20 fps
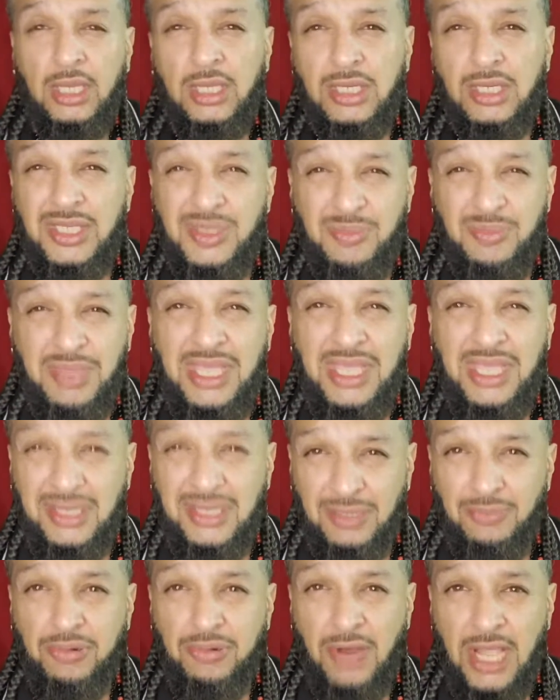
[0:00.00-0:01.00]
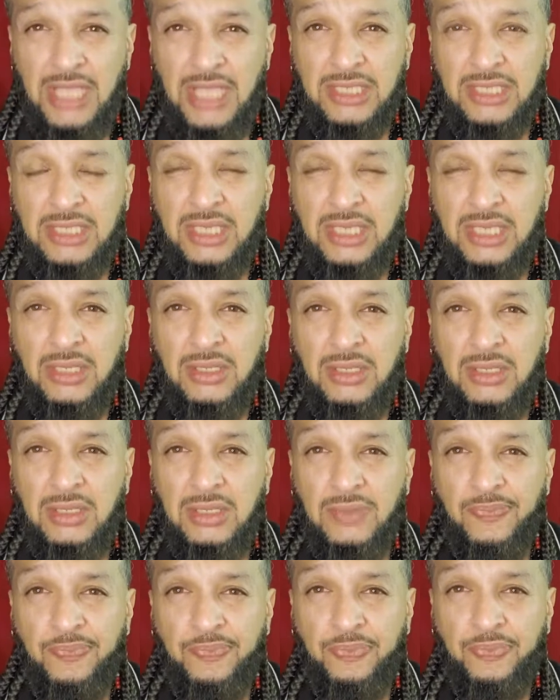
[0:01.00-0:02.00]
to being depressed,
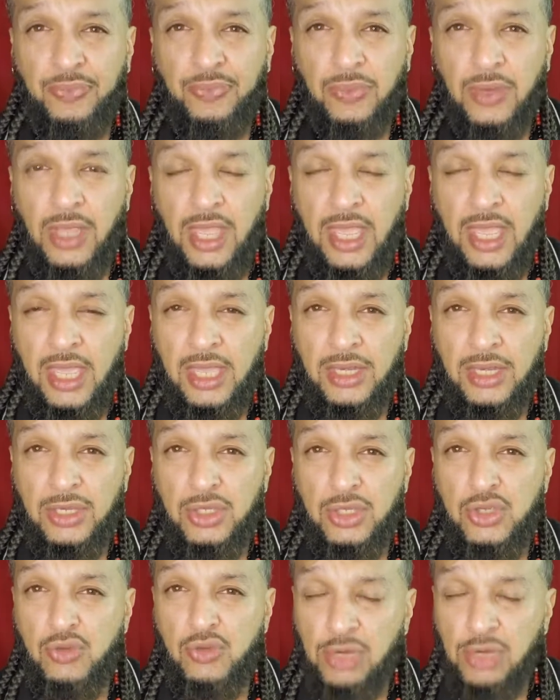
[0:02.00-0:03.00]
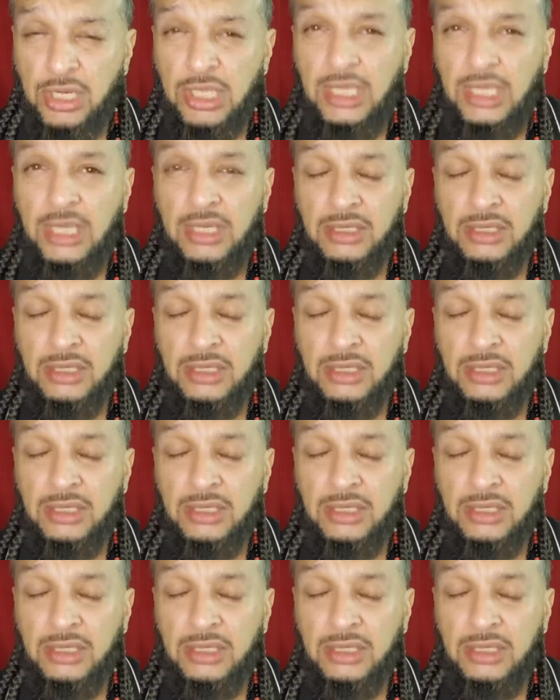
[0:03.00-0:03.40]
and you really